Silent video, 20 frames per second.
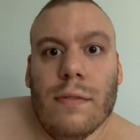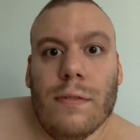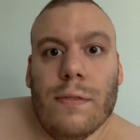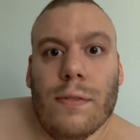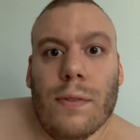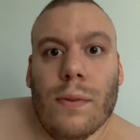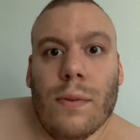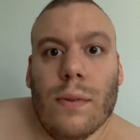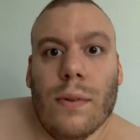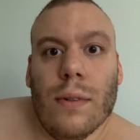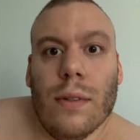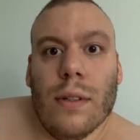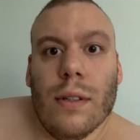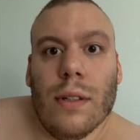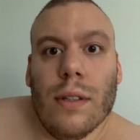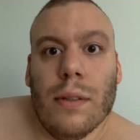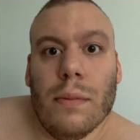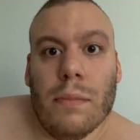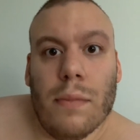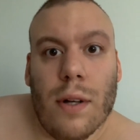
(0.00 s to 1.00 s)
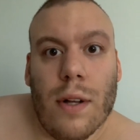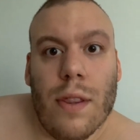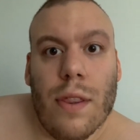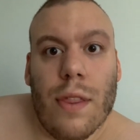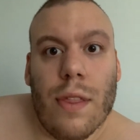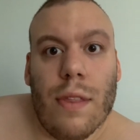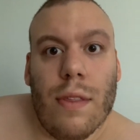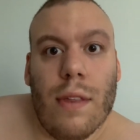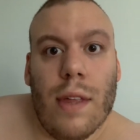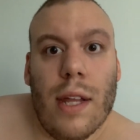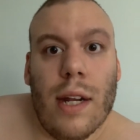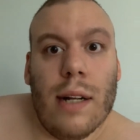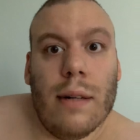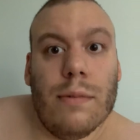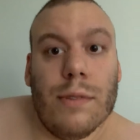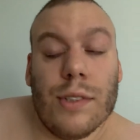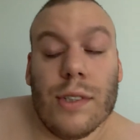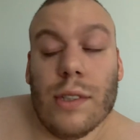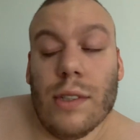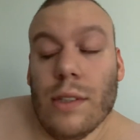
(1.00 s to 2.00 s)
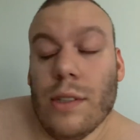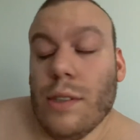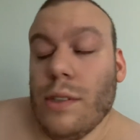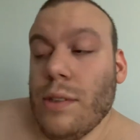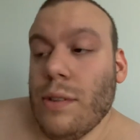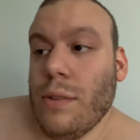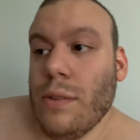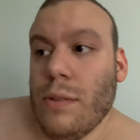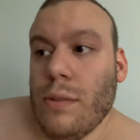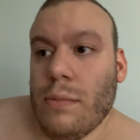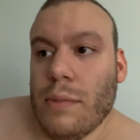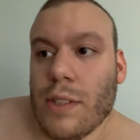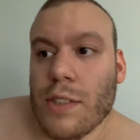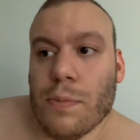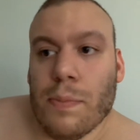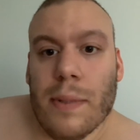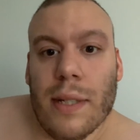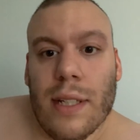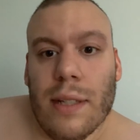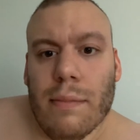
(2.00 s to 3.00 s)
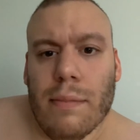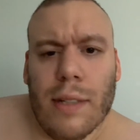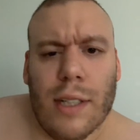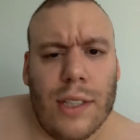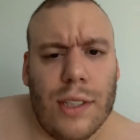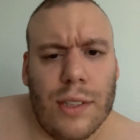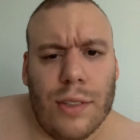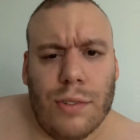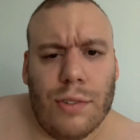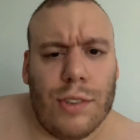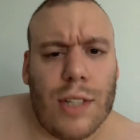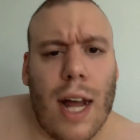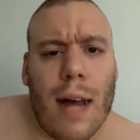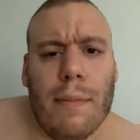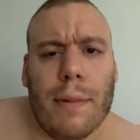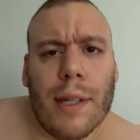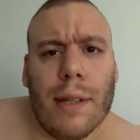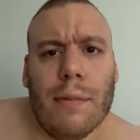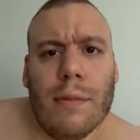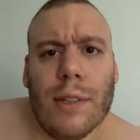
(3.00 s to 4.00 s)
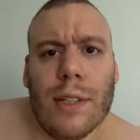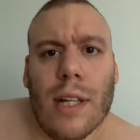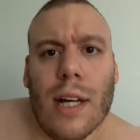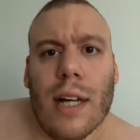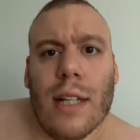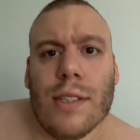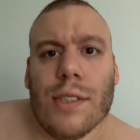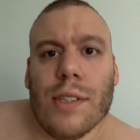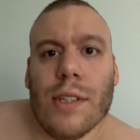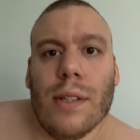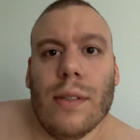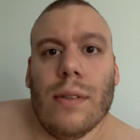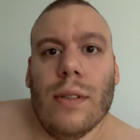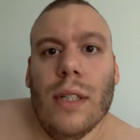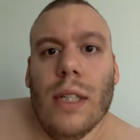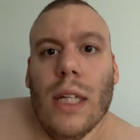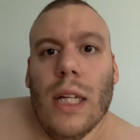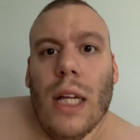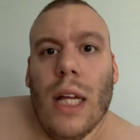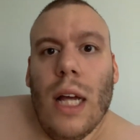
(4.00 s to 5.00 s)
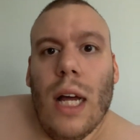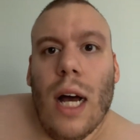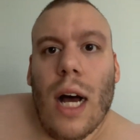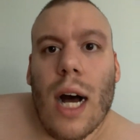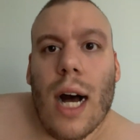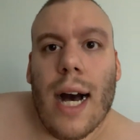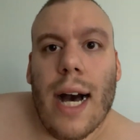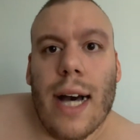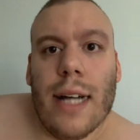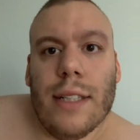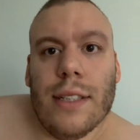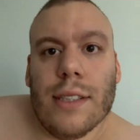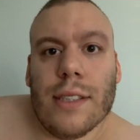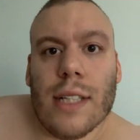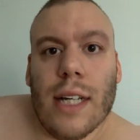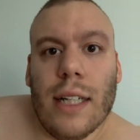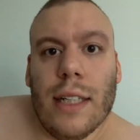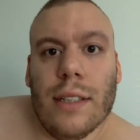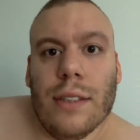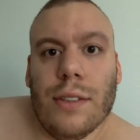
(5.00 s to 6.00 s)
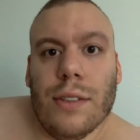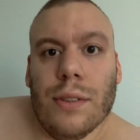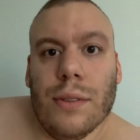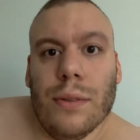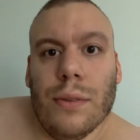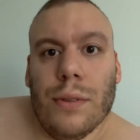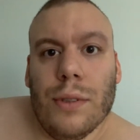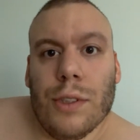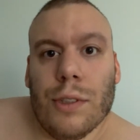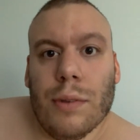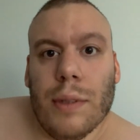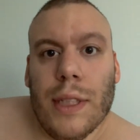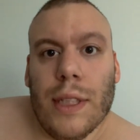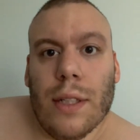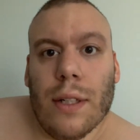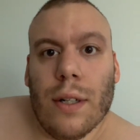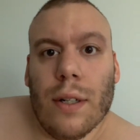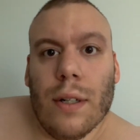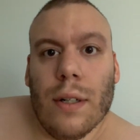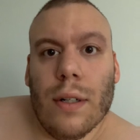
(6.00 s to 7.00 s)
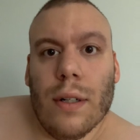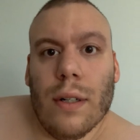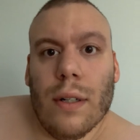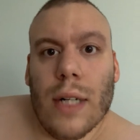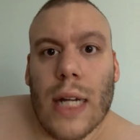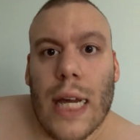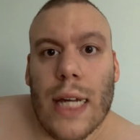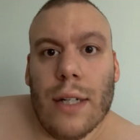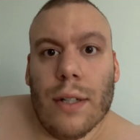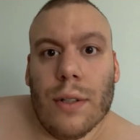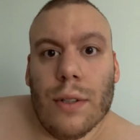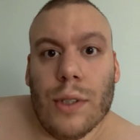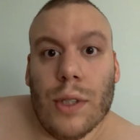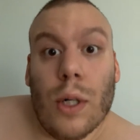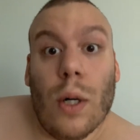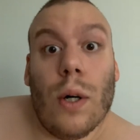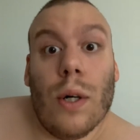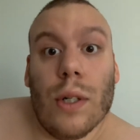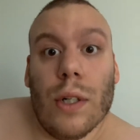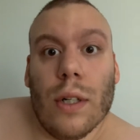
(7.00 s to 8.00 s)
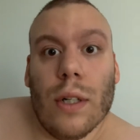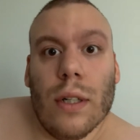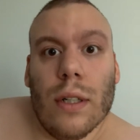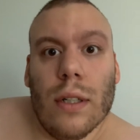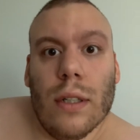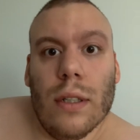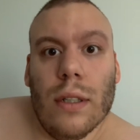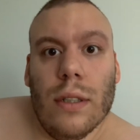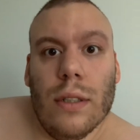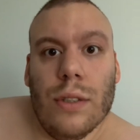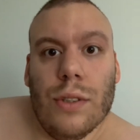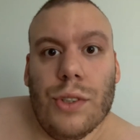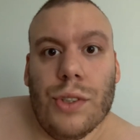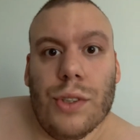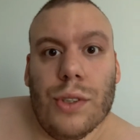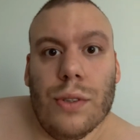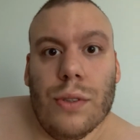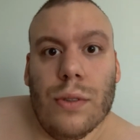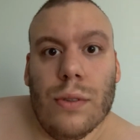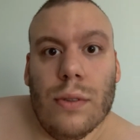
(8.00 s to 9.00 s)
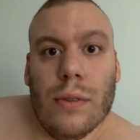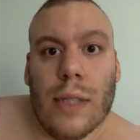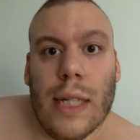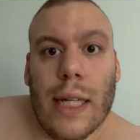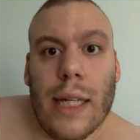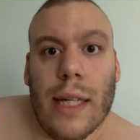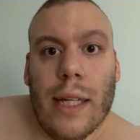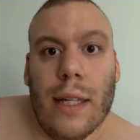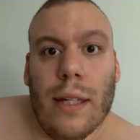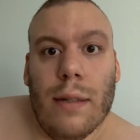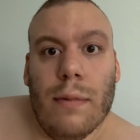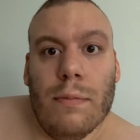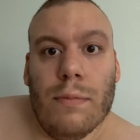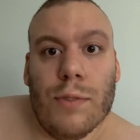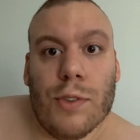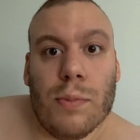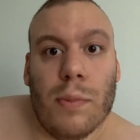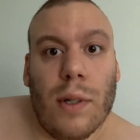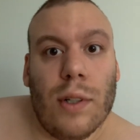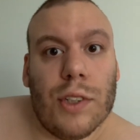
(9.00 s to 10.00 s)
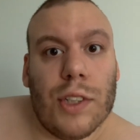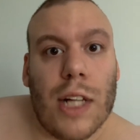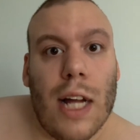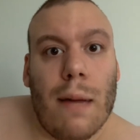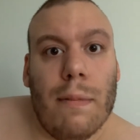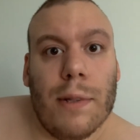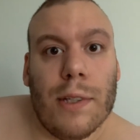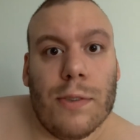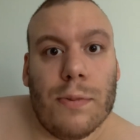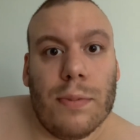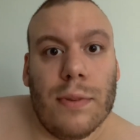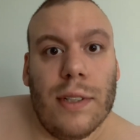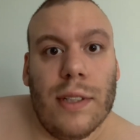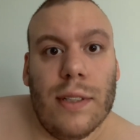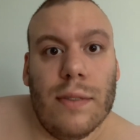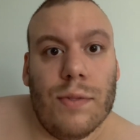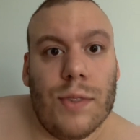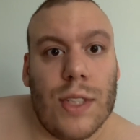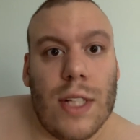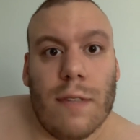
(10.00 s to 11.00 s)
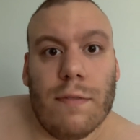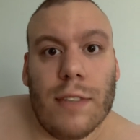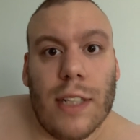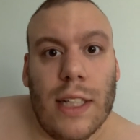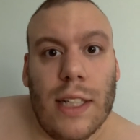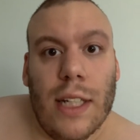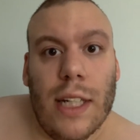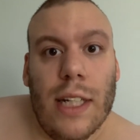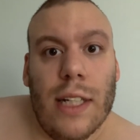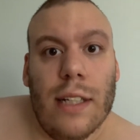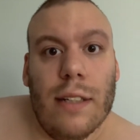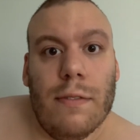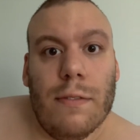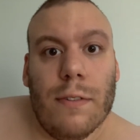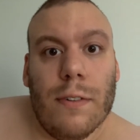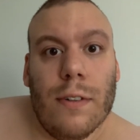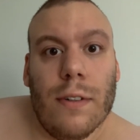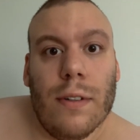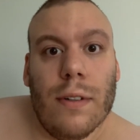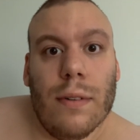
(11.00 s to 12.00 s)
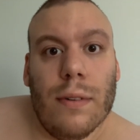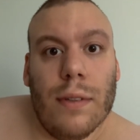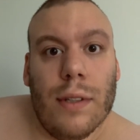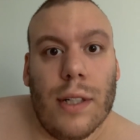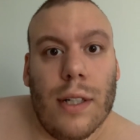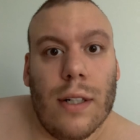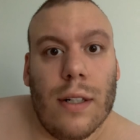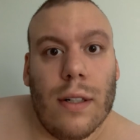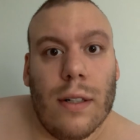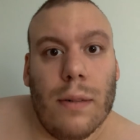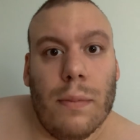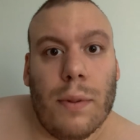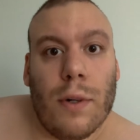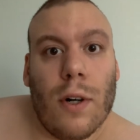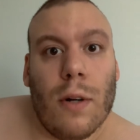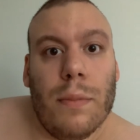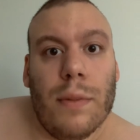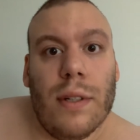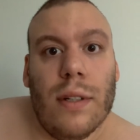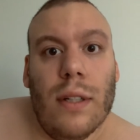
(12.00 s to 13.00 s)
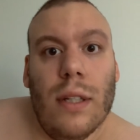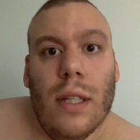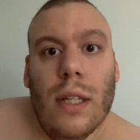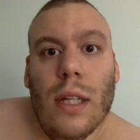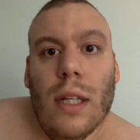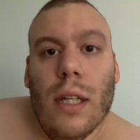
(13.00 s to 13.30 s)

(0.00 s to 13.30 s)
for the month, and I was gonna do my shopping and whatnot. So I decided to treat her and her daughter to a small shopping spree of stuff they needed for their apartment.